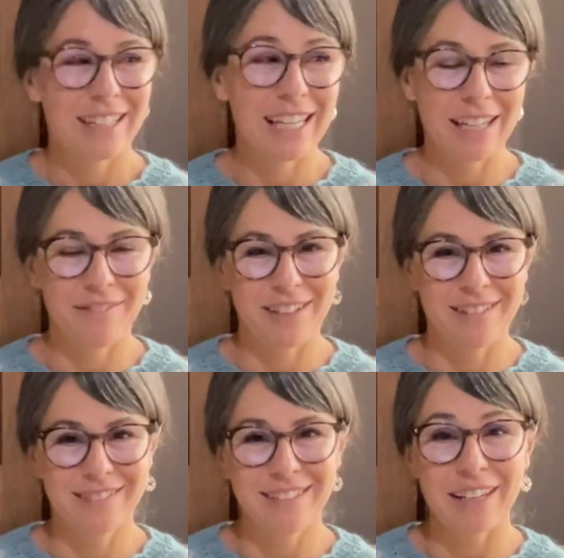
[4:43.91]

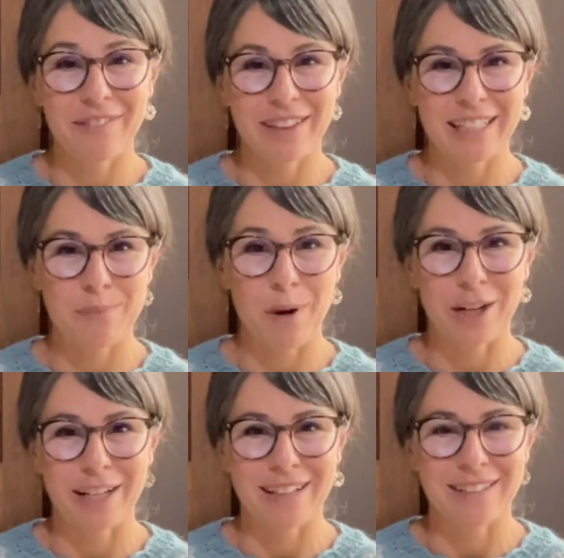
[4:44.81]
given these
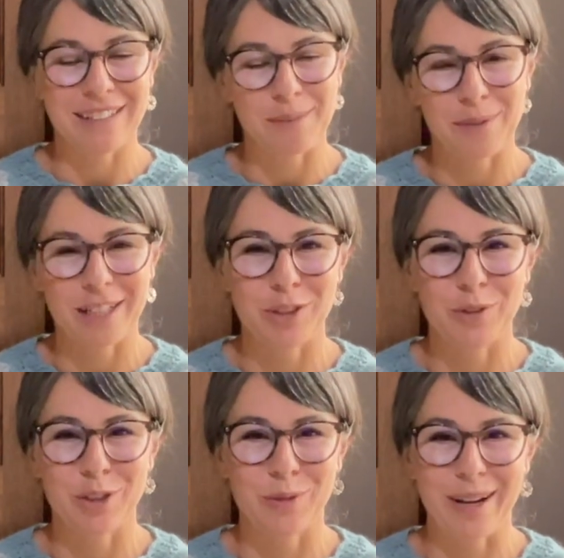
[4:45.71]
podcasts that I'm going to do
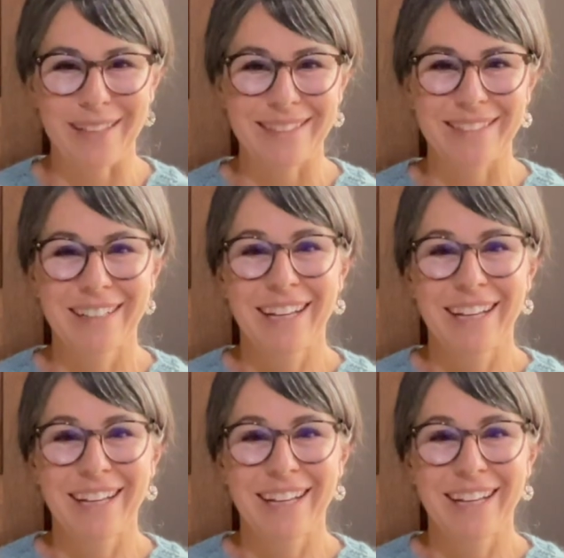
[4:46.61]
it twice.